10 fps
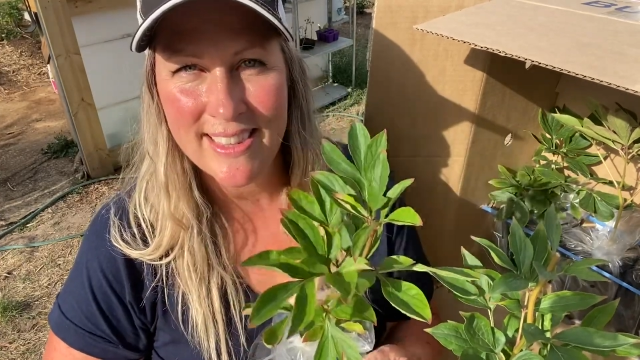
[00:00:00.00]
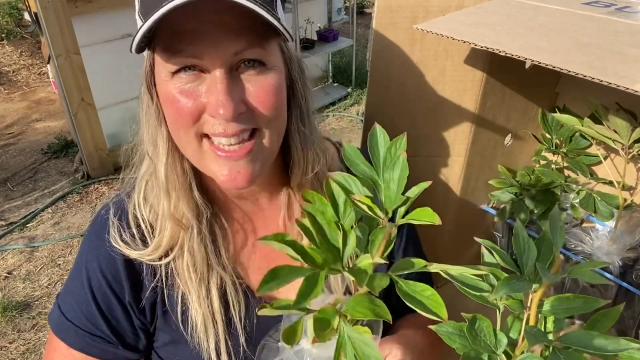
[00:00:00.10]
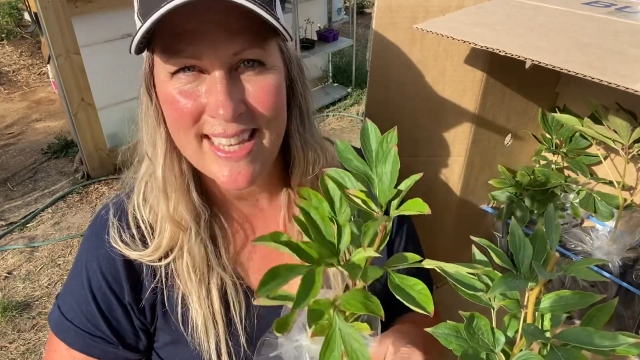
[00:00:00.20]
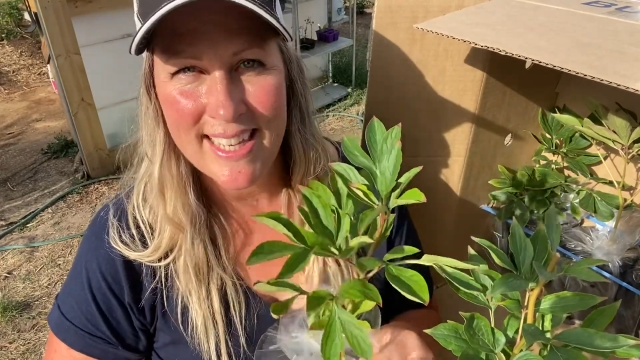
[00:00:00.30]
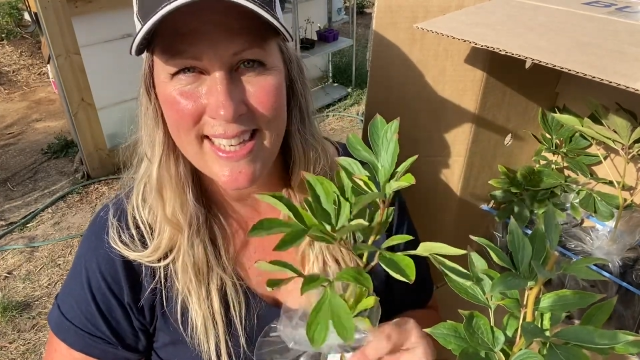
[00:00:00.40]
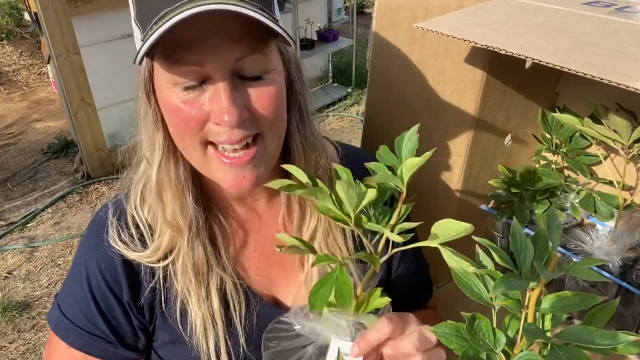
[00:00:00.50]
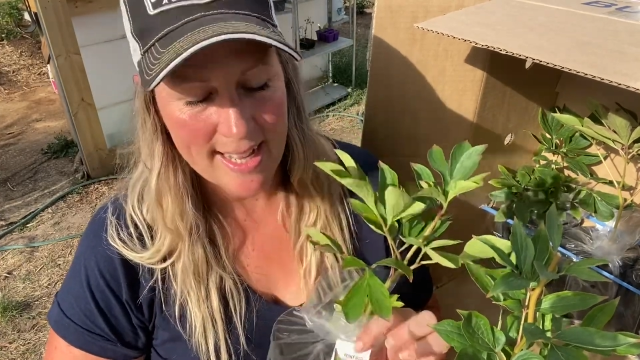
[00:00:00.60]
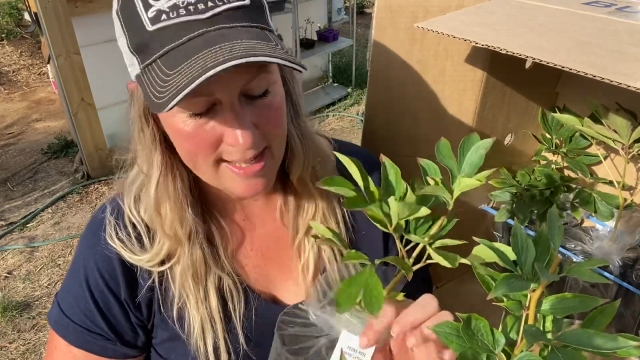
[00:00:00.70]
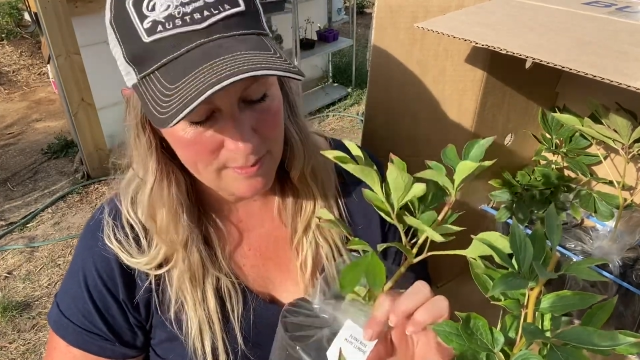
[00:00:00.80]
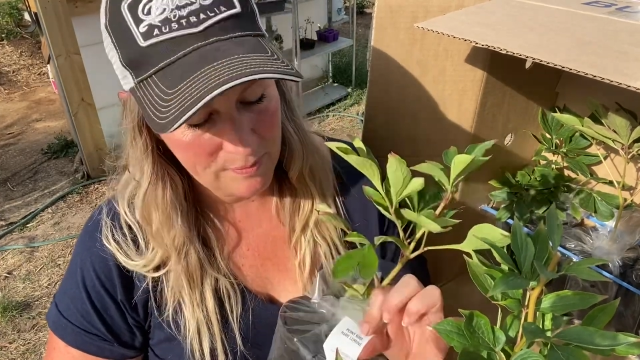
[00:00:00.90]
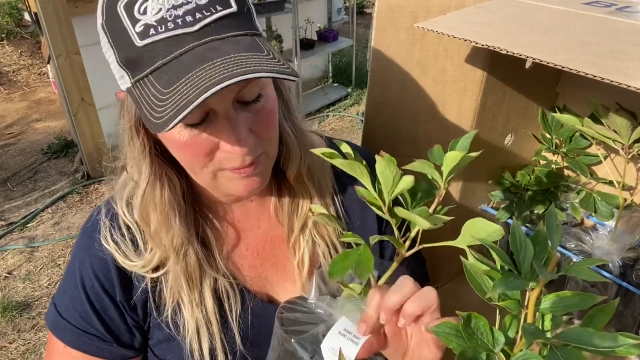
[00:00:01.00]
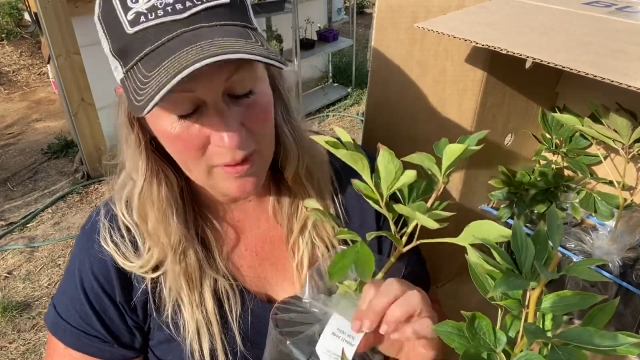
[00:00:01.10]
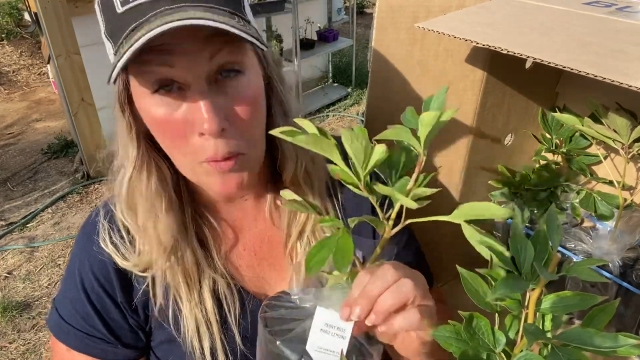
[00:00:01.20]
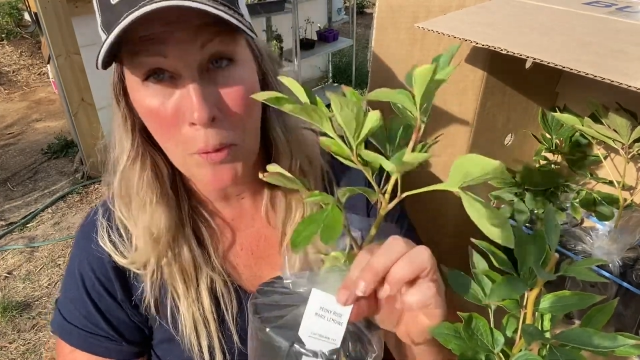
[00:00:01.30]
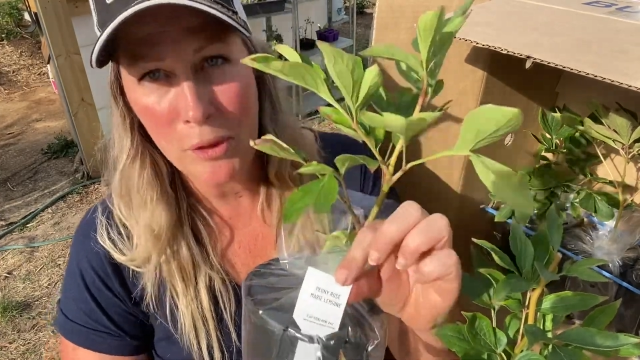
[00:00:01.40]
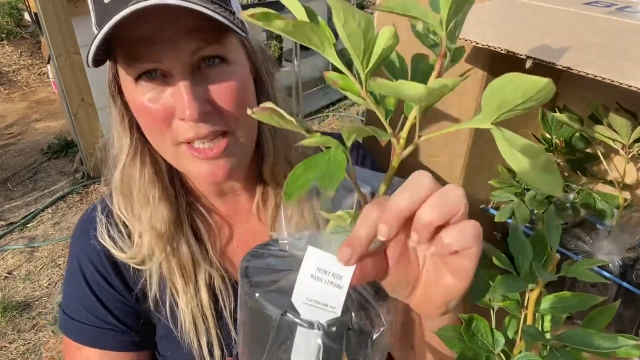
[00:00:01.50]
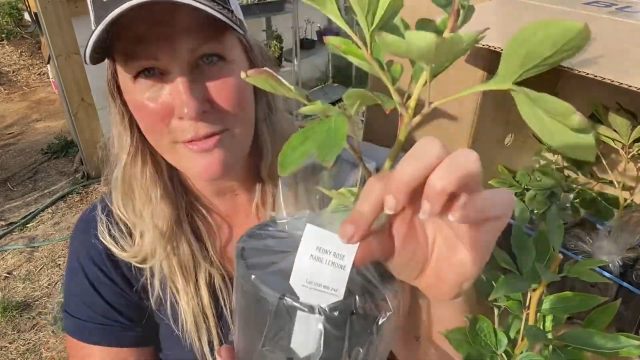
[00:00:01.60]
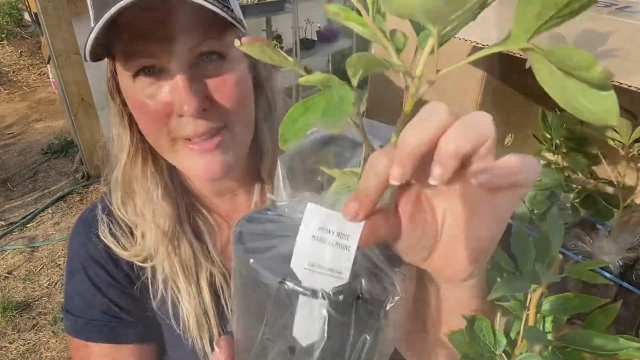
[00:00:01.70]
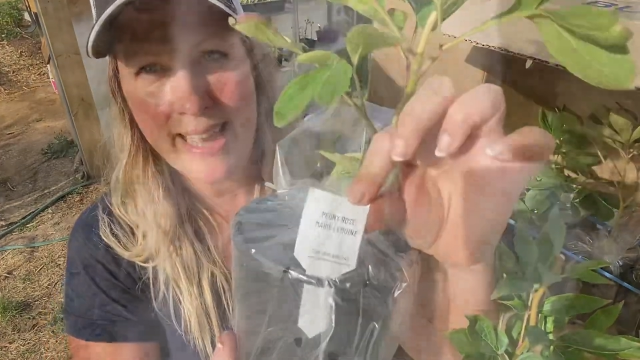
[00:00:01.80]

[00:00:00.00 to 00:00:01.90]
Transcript: the all the different